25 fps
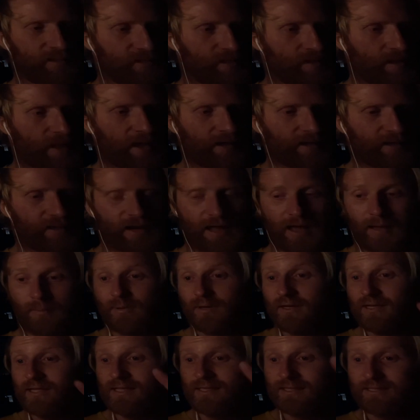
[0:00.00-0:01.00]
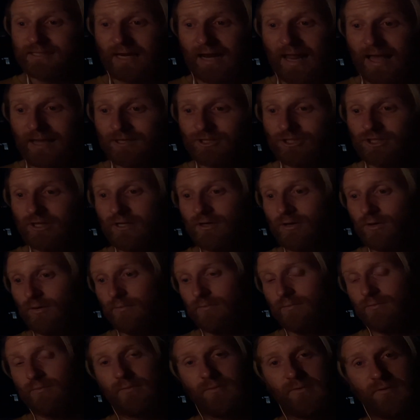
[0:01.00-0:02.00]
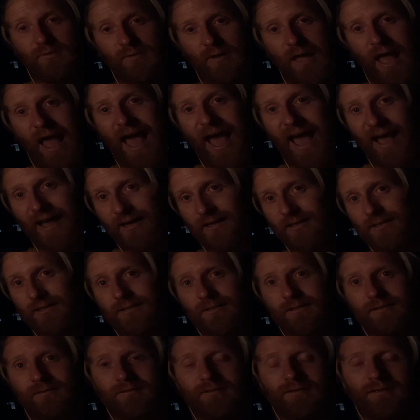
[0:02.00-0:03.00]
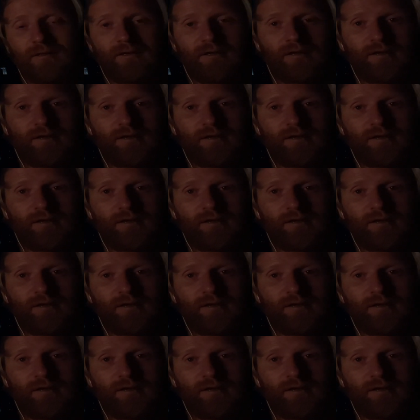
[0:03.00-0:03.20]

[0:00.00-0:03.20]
and that can happen intellectually on X and